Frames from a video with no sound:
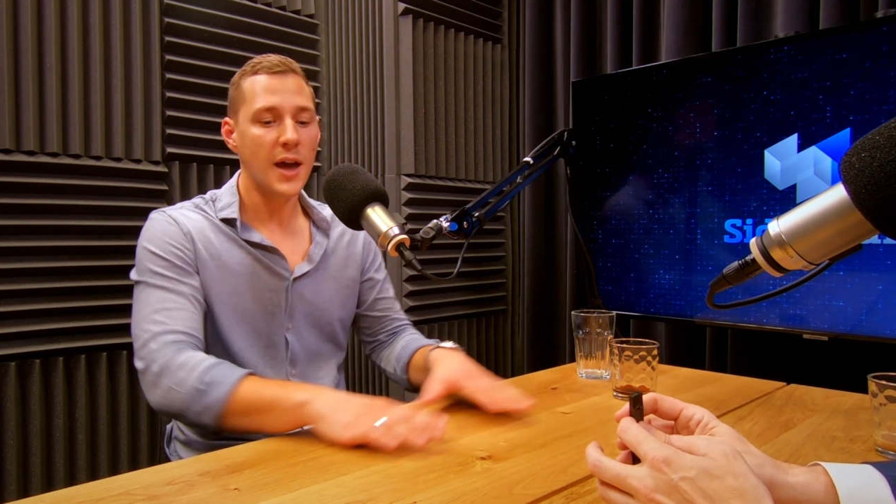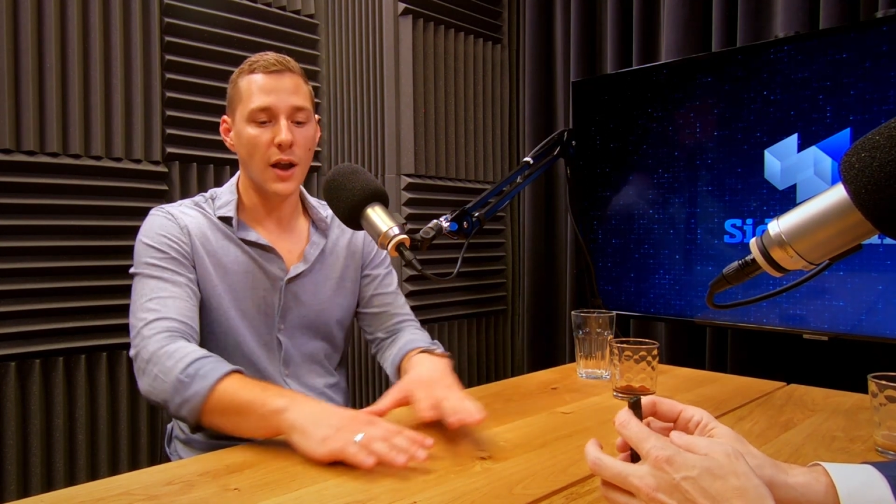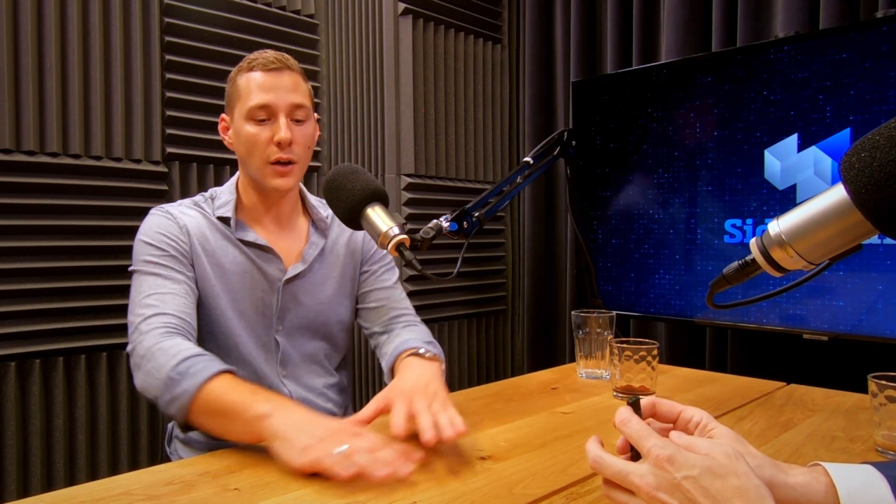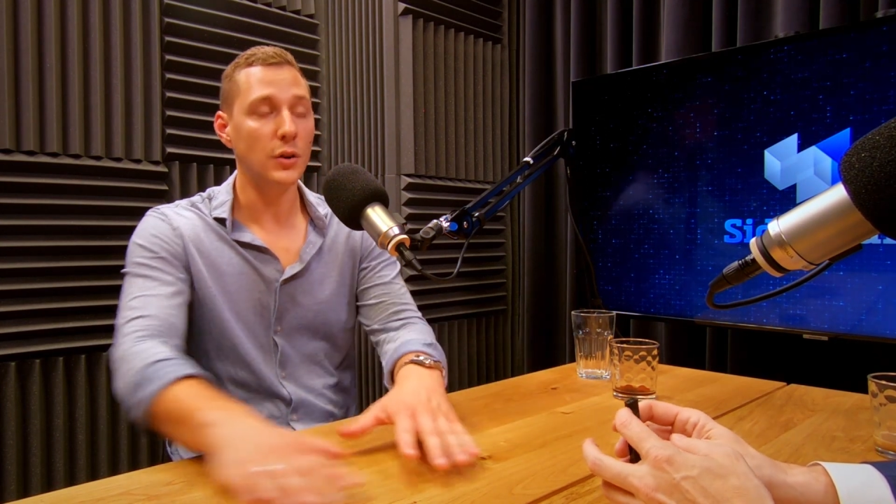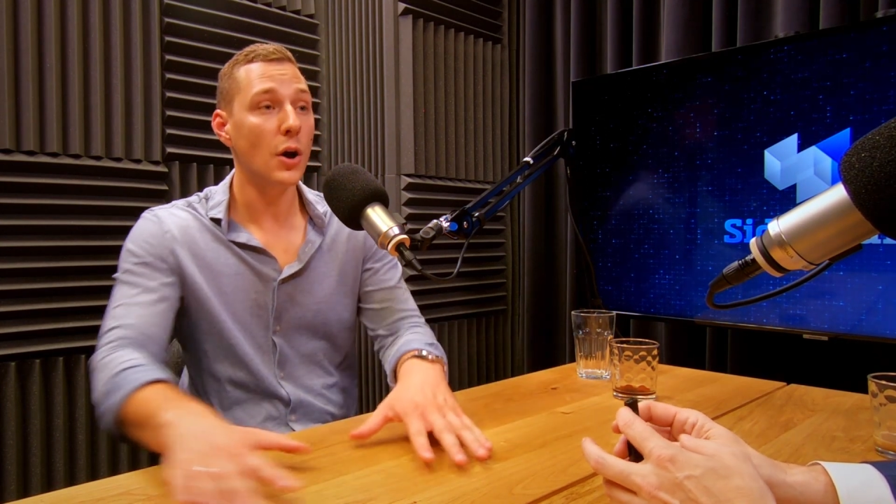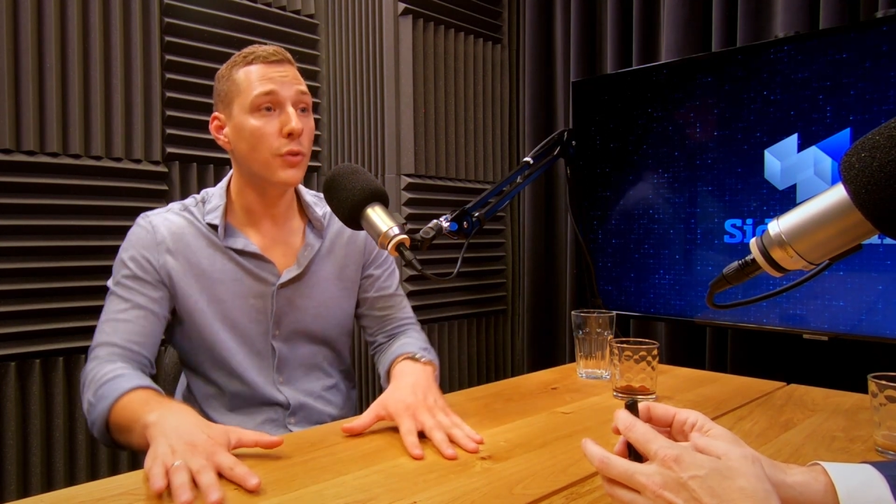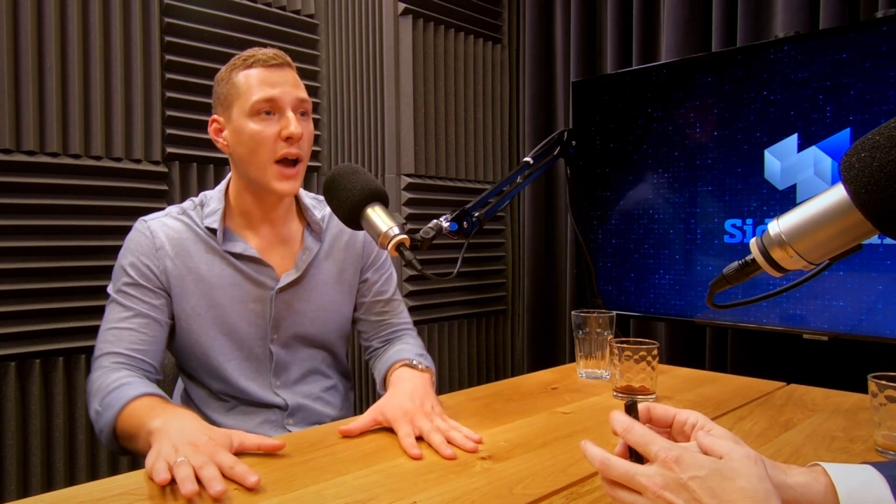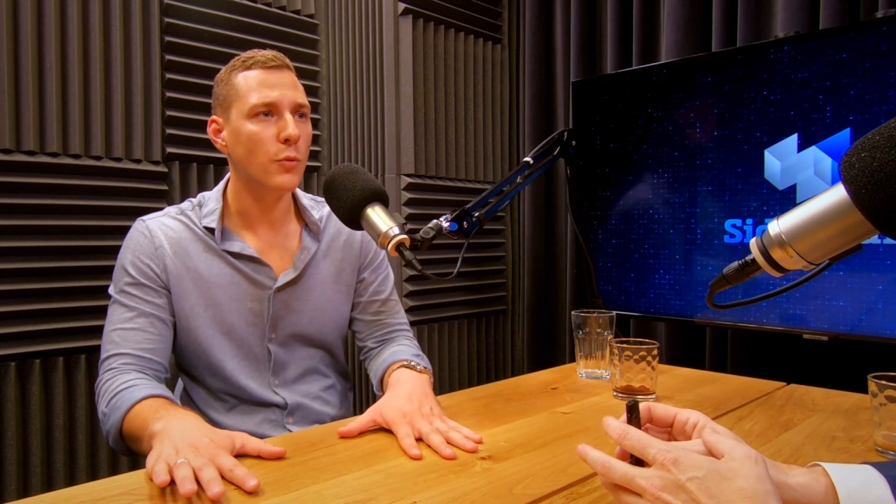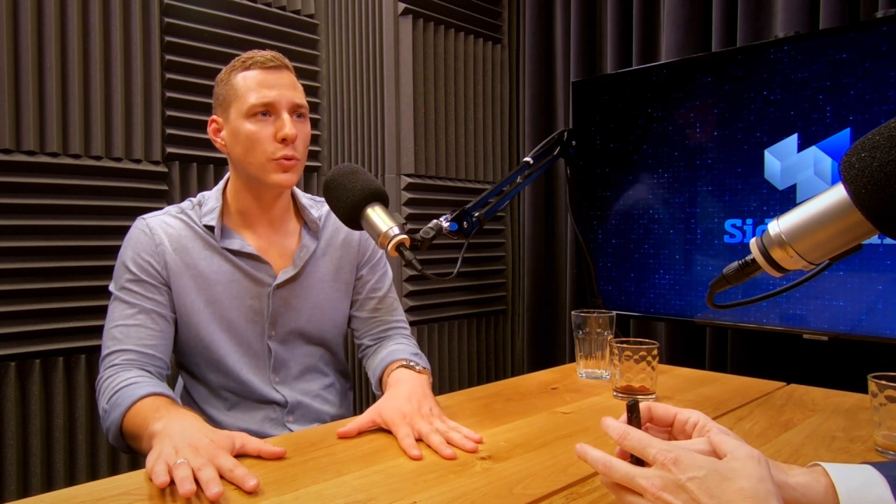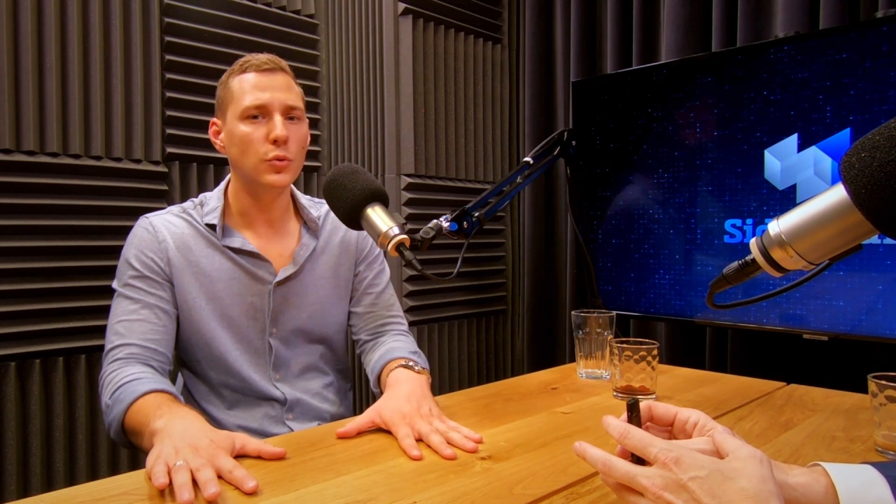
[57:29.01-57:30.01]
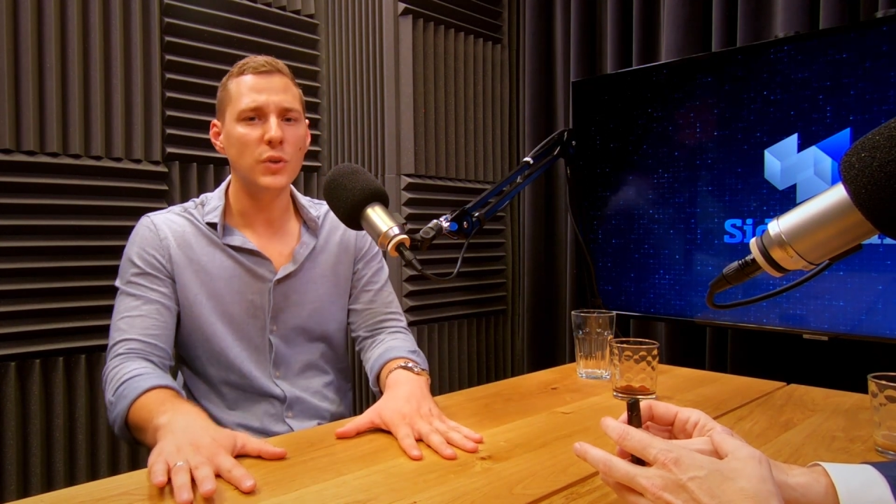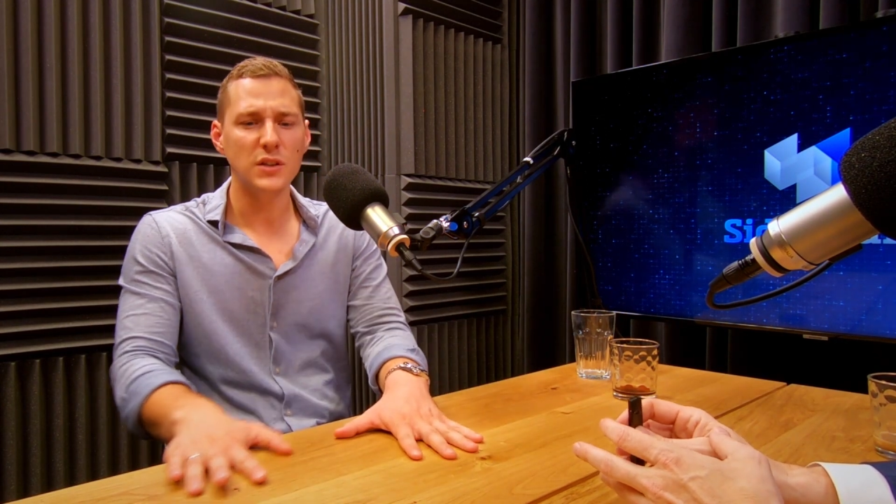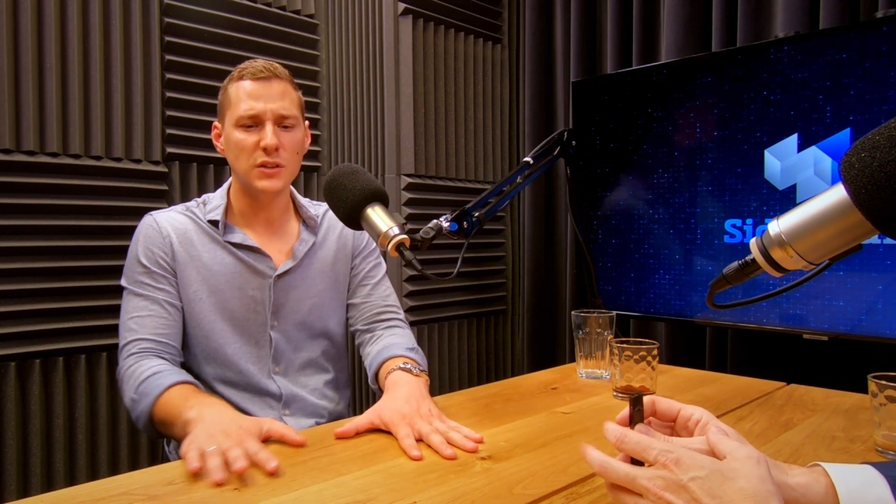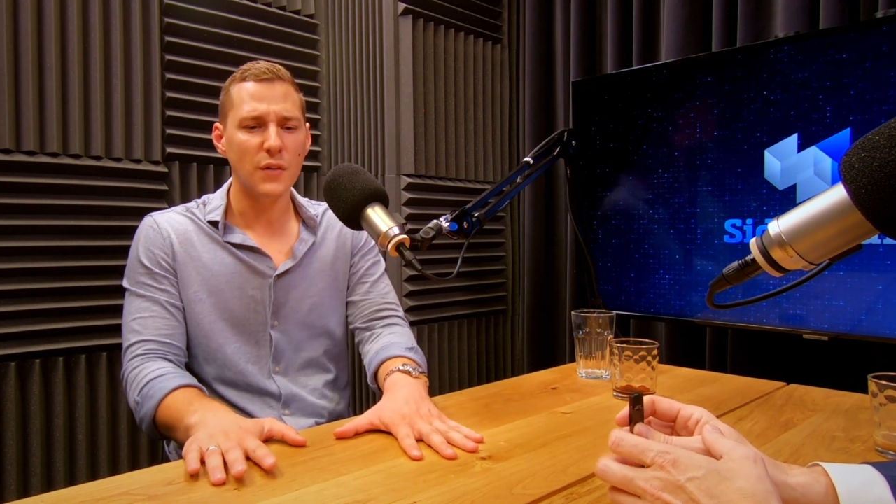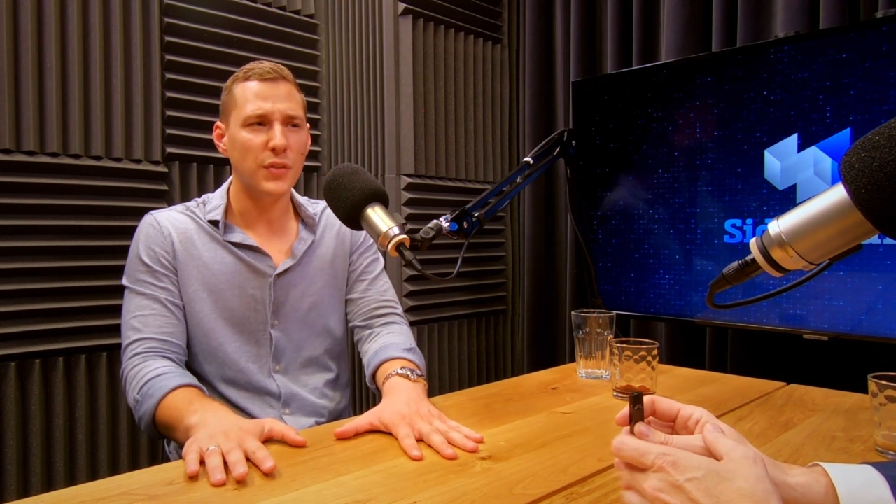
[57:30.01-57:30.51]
and on the other hand, we're doing stuff